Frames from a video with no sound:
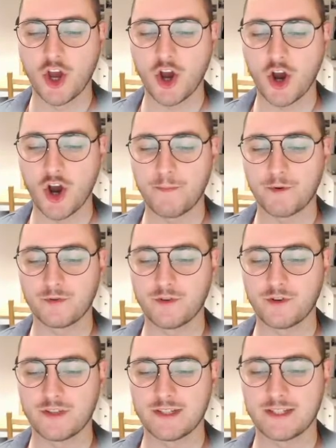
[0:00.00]

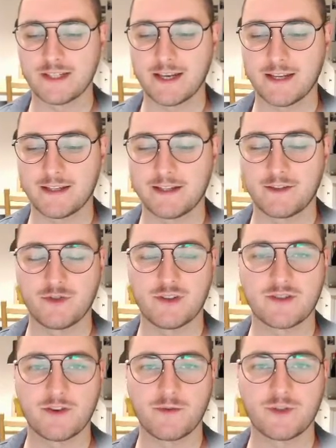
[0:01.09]
operons, and
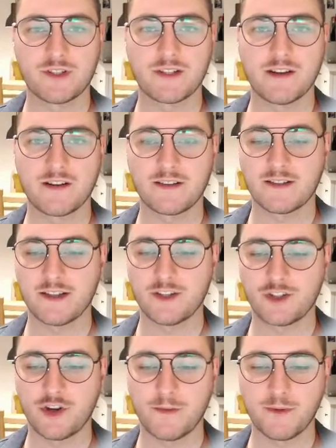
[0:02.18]
transcription
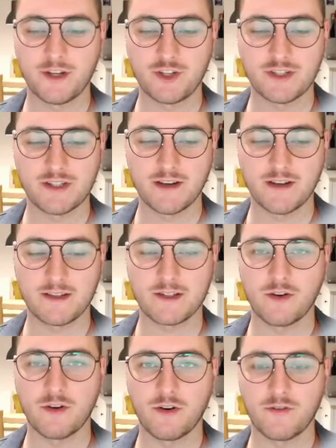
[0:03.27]
start/termination sites
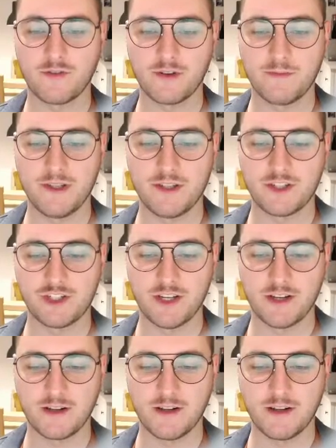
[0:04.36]
of the
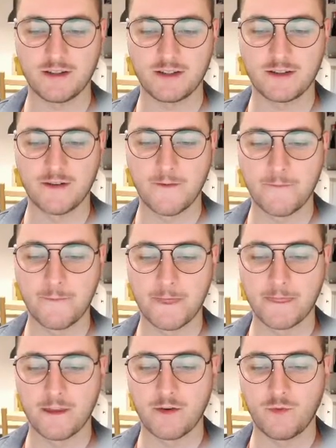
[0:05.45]
BSGatlas.
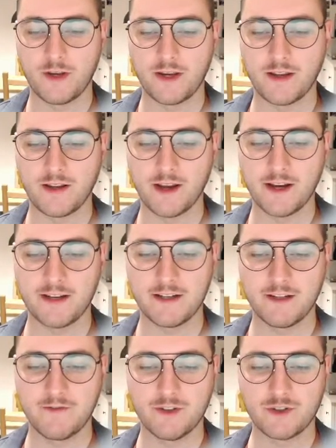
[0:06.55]
We can hide
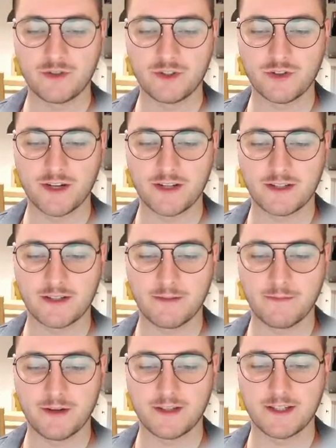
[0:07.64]
individual tracks
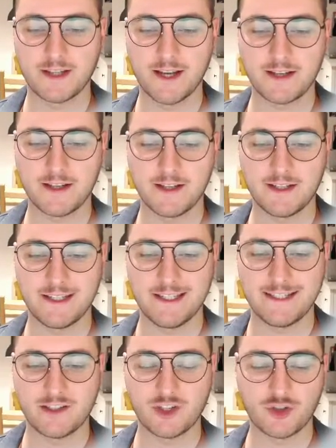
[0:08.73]
by selecting in
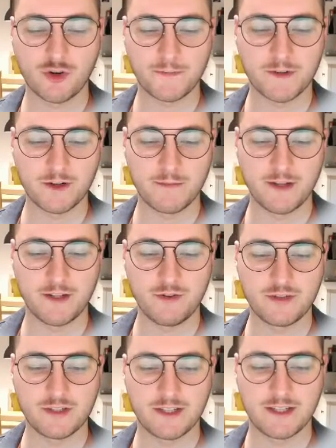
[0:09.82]
these drop-down
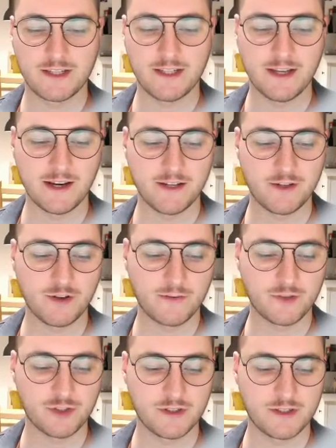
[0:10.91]
menus the hide
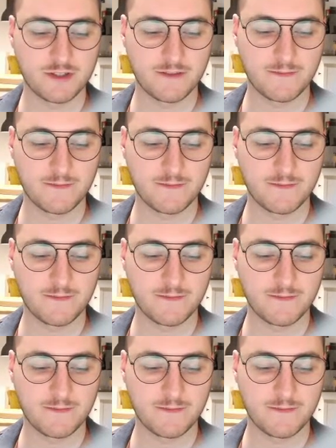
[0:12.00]
options.